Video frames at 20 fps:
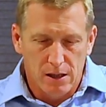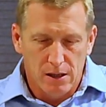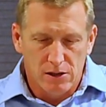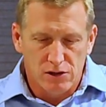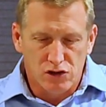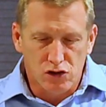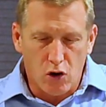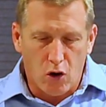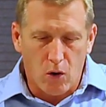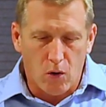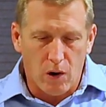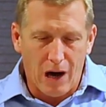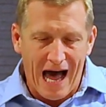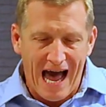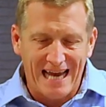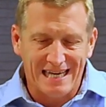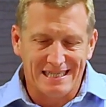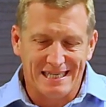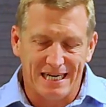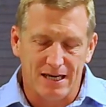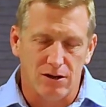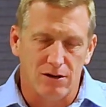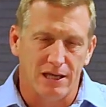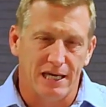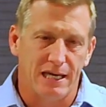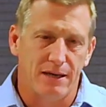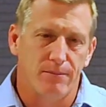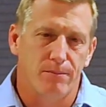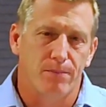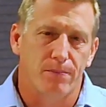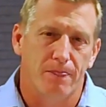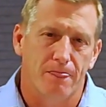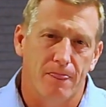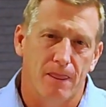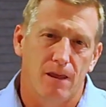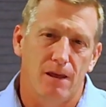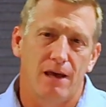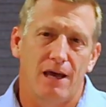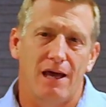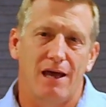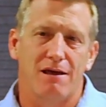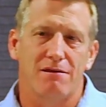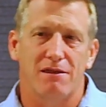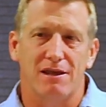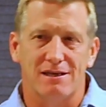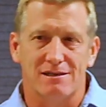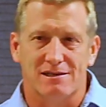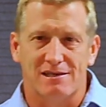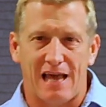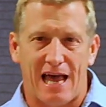So ideally, and this,